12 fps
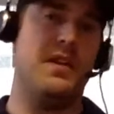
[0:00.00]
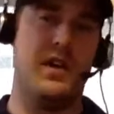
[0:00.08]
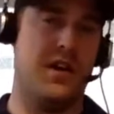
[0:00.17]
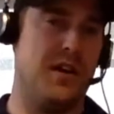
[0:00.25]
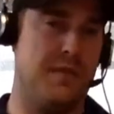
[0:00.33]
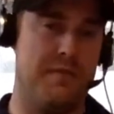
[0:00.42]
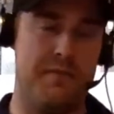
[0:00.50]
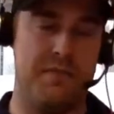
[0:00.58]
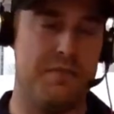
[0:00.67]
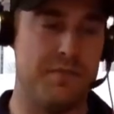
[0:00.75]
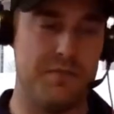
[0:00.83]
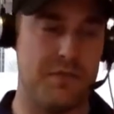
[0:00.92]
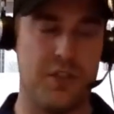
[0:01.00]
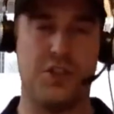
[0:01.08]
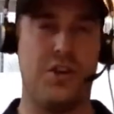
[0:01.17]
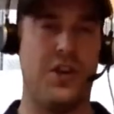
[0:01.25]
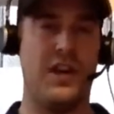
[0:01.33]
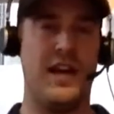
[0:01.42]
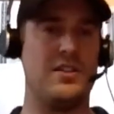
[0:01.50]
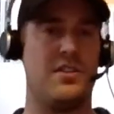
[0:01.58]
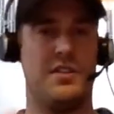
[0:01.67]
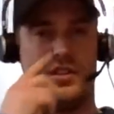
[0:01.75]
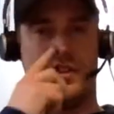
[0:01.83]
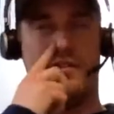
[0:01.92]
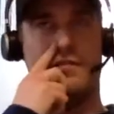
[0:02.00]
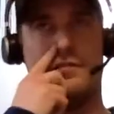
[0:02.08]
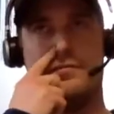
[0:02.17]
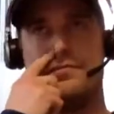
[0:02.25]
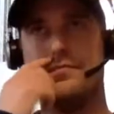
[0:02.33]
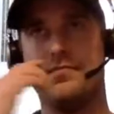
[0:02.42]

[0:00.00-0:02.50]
um, to show you guys all this stuff.